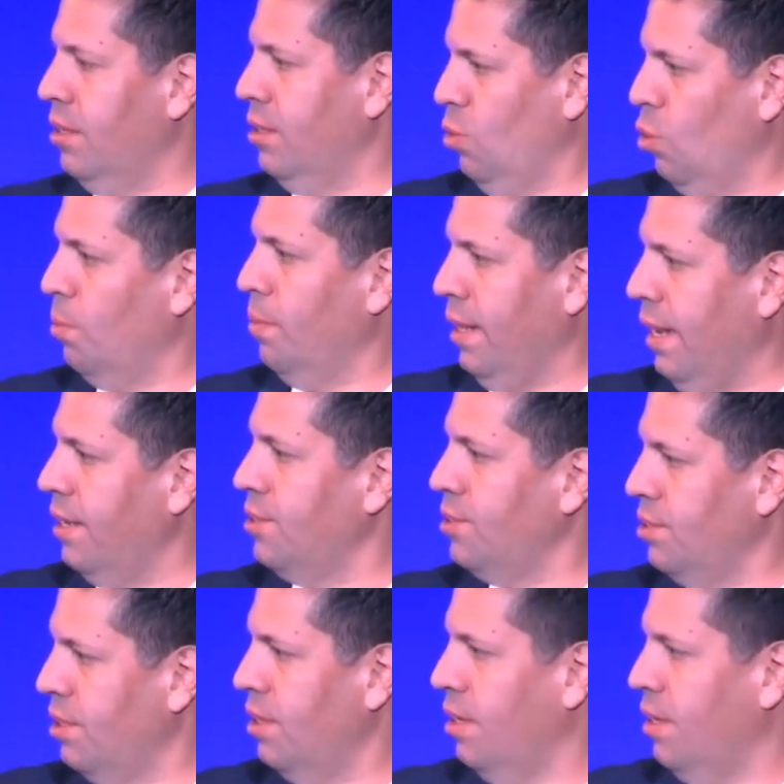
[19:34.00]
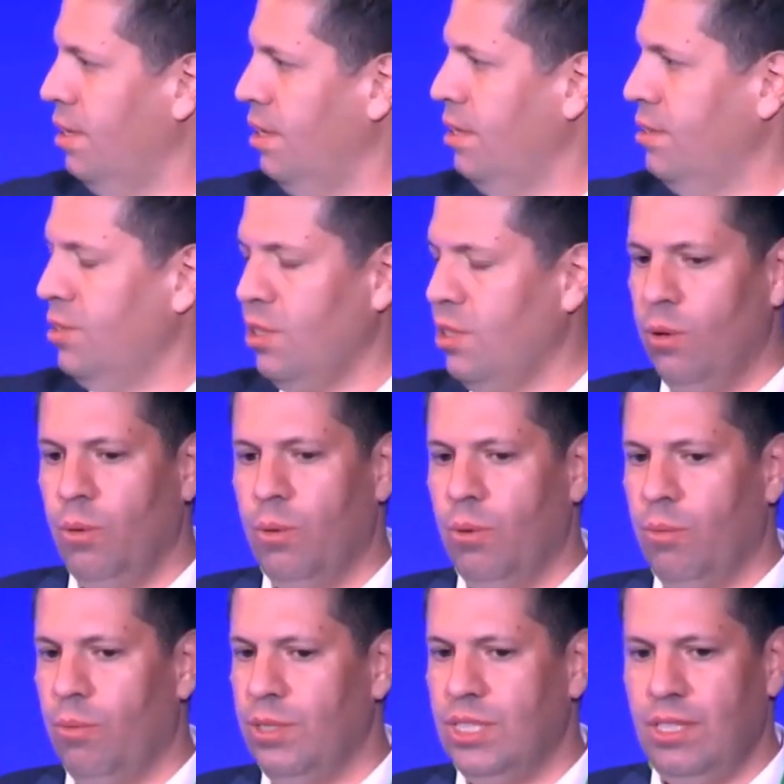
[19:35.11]
normalized. Good. So
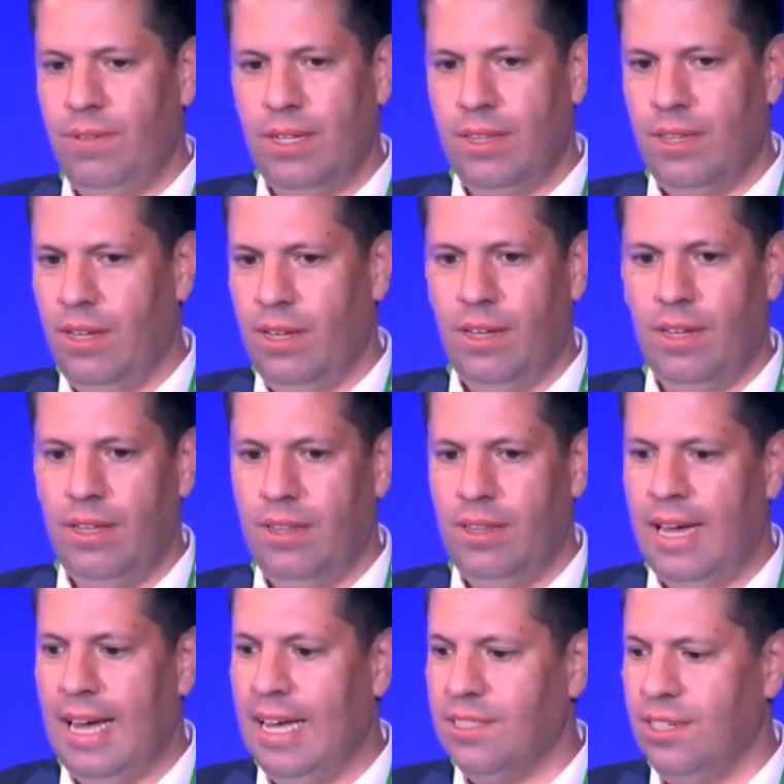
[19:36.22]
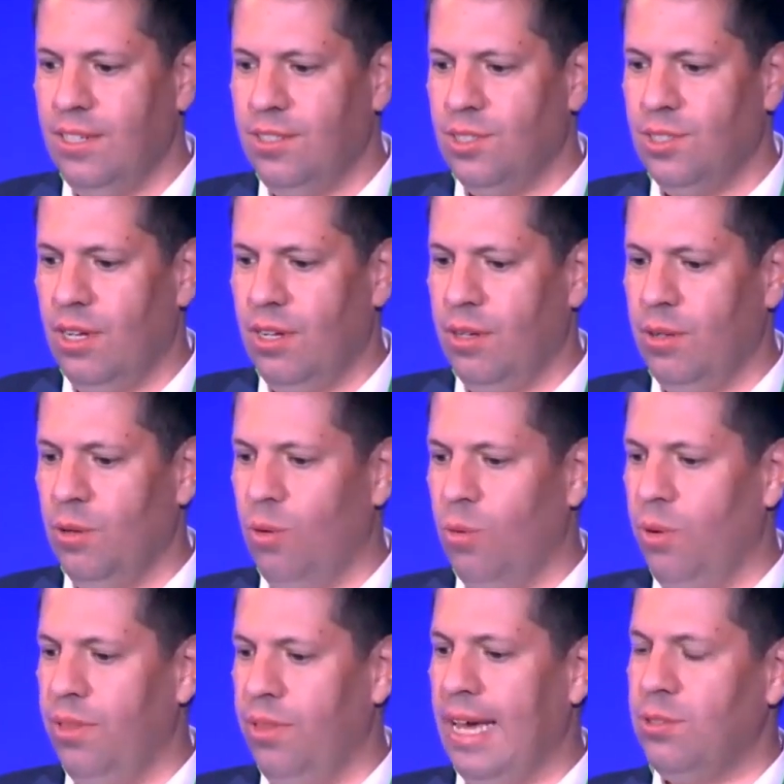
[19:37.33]
receiving the assays
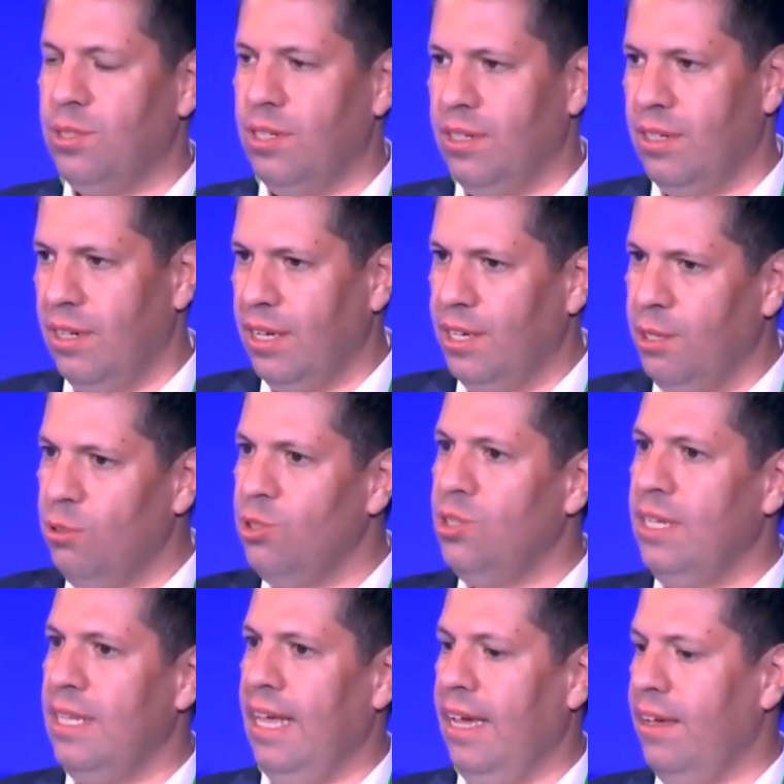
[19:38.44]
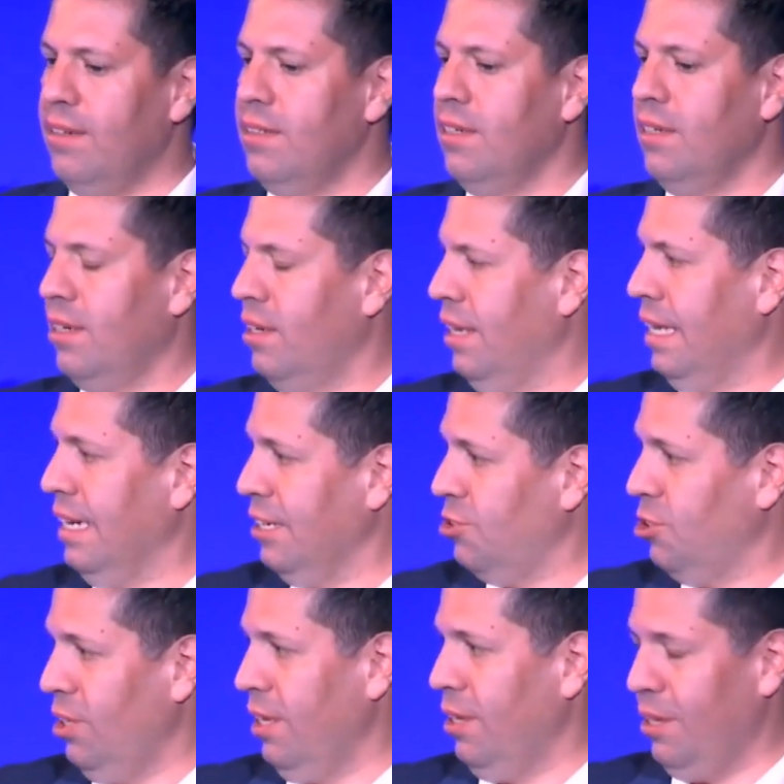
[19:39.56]
without a huge delay.
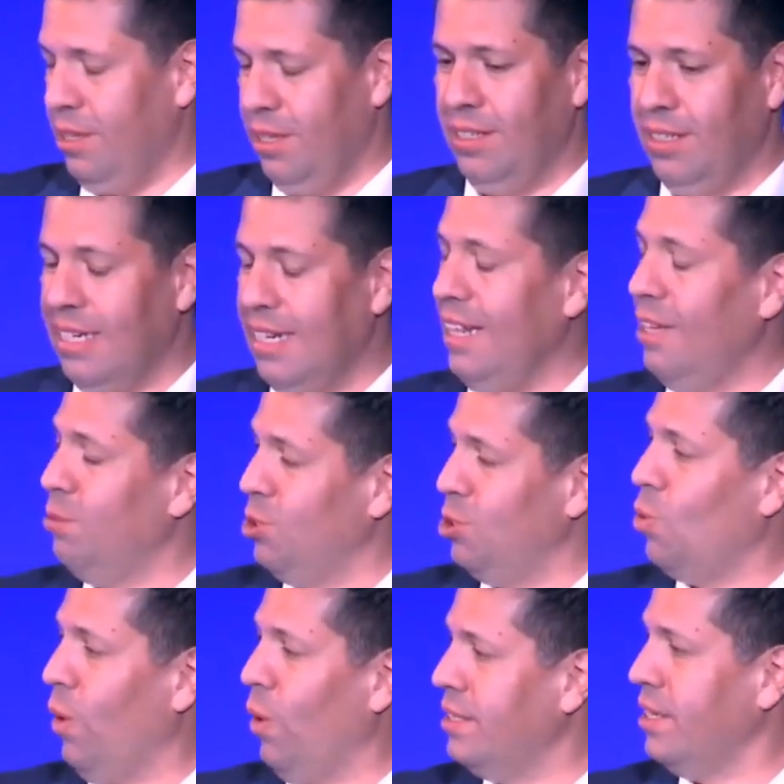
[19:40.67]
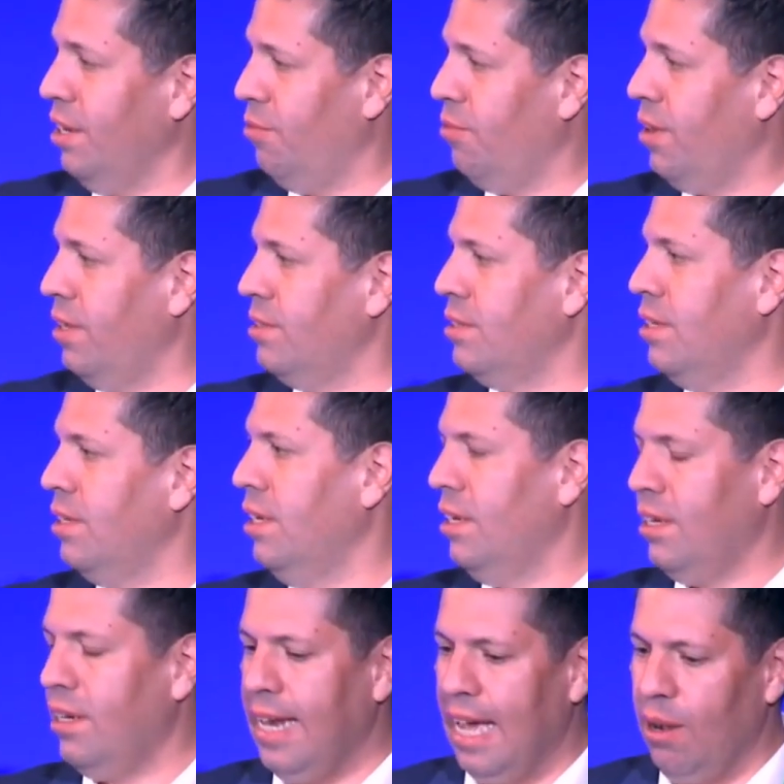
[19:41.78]
Initially, the delay was quite significant.
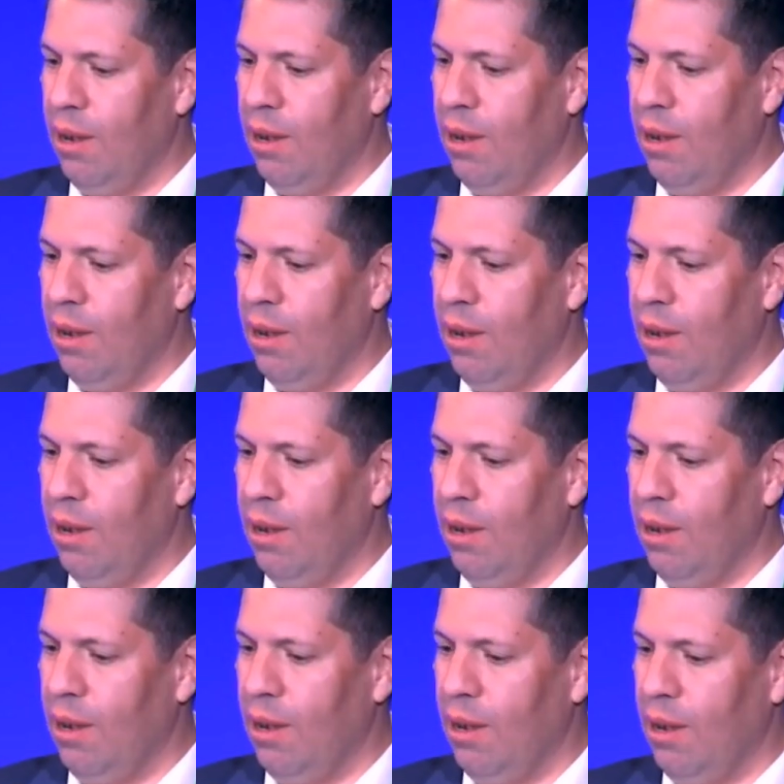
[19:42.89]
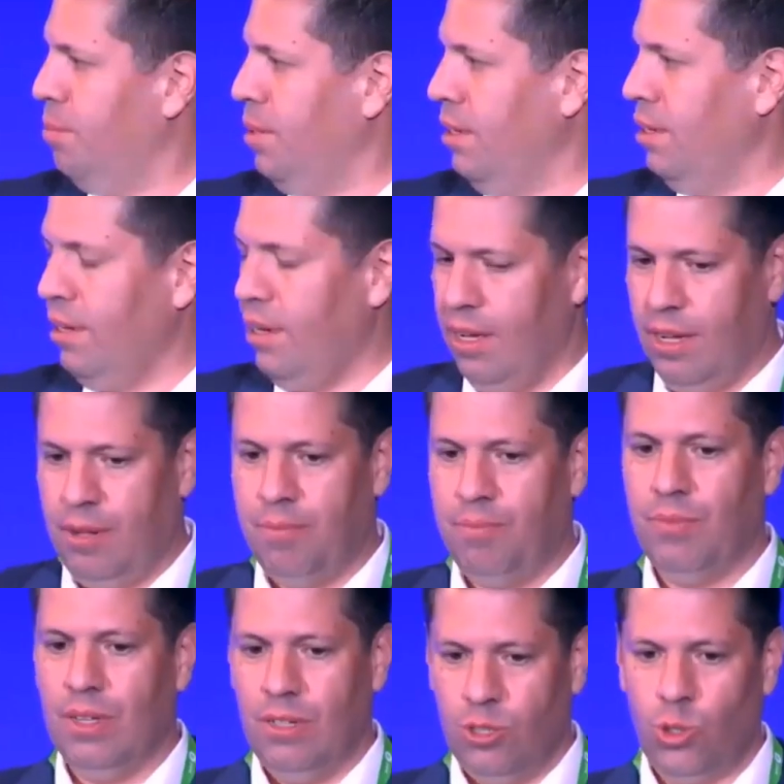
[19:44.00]
Now that the times have been
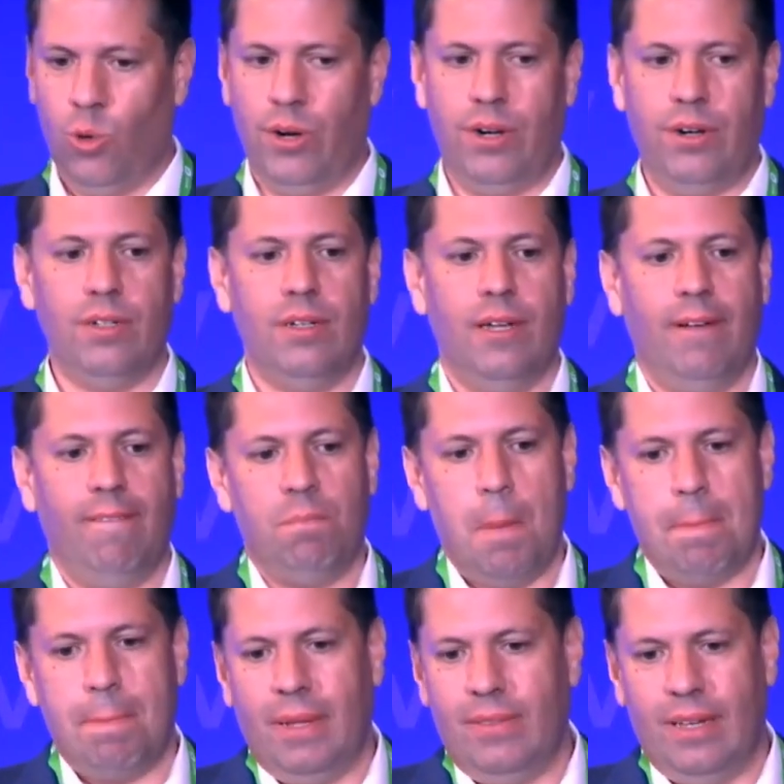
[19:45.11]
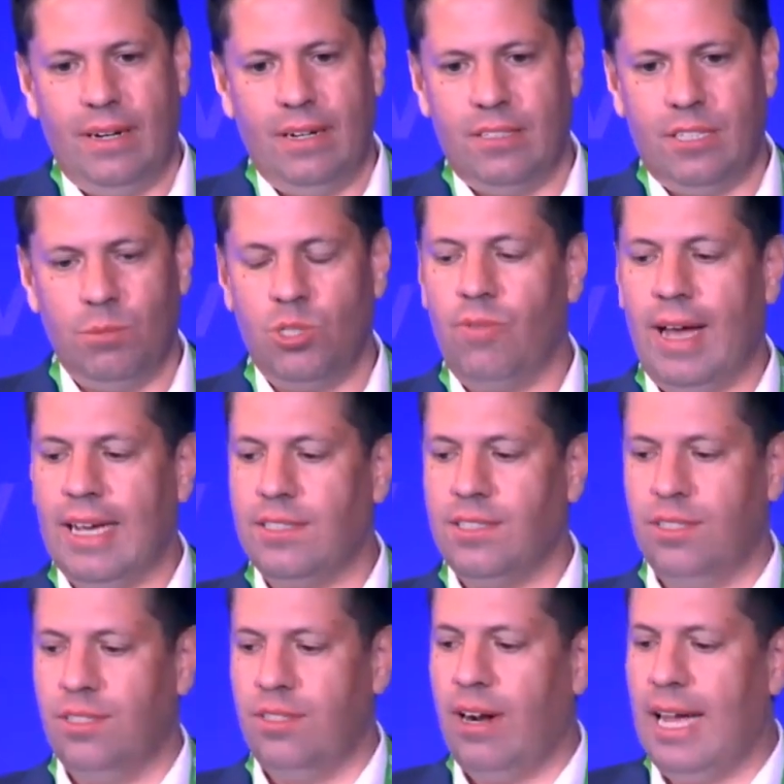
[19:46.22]
shorter, and then in terms of
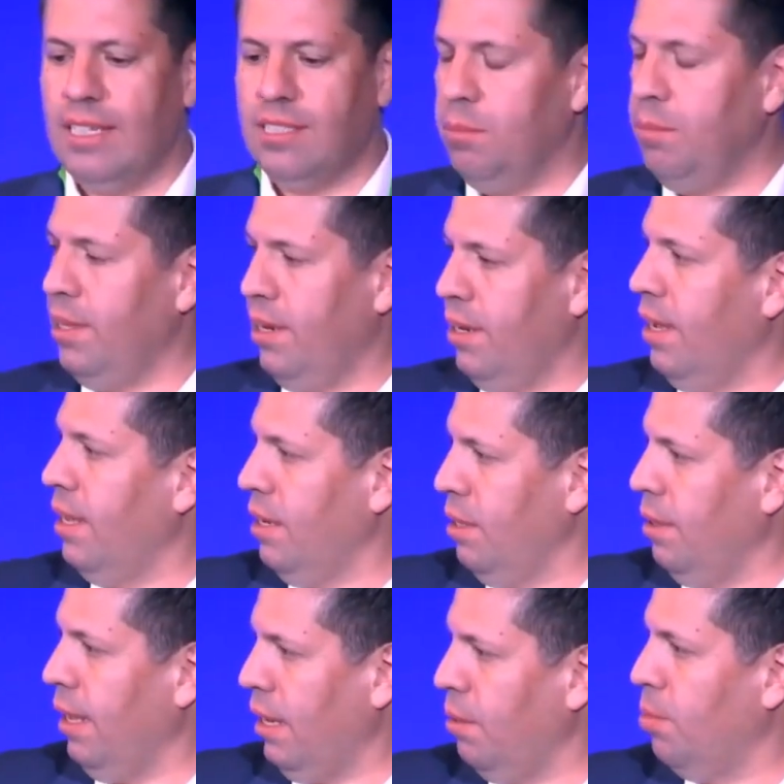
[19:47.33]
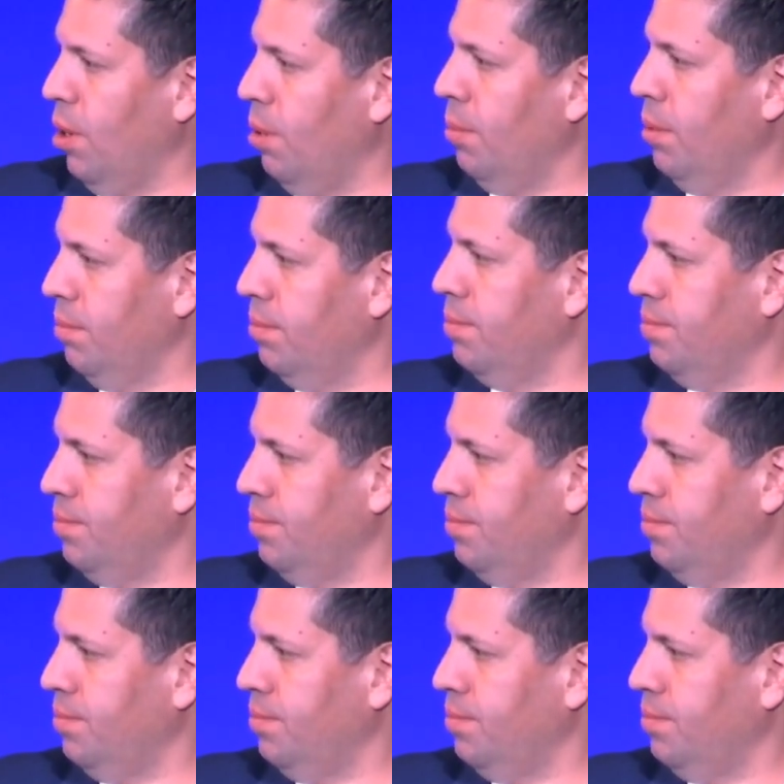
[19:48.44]
access, there hasn't been any problem.